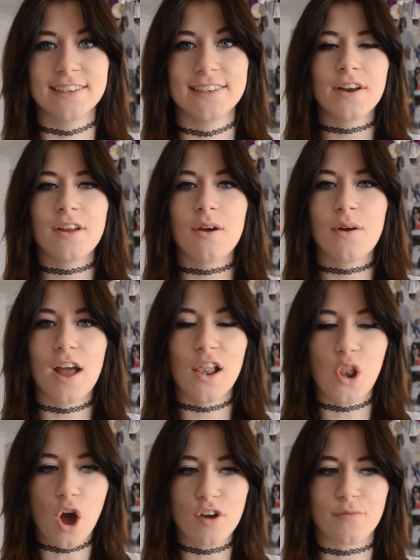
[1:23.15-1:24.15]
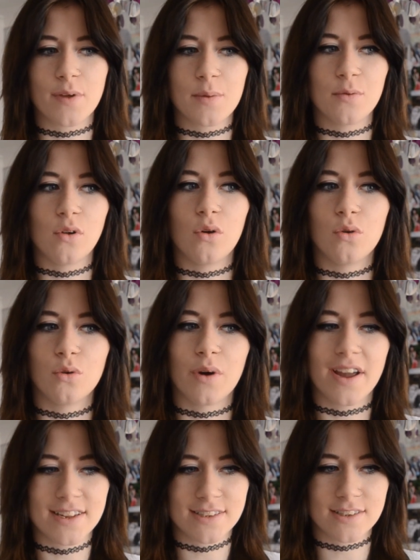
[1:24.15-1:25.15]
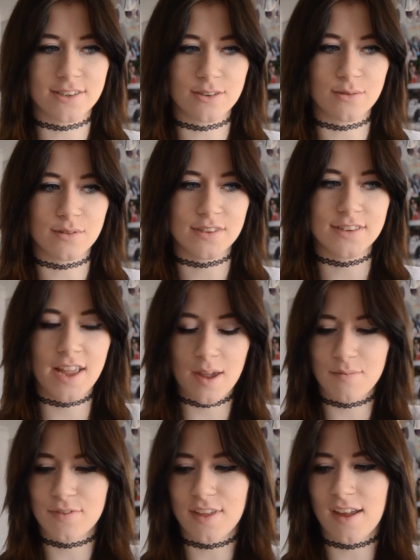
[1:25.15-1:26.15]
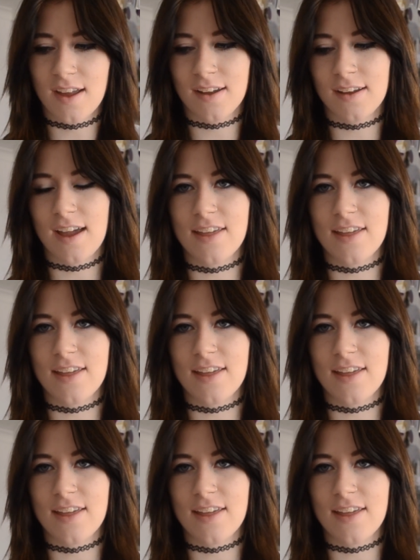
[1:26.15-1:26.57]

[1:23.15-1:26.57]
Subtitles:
I know a lot of people always do the same thing,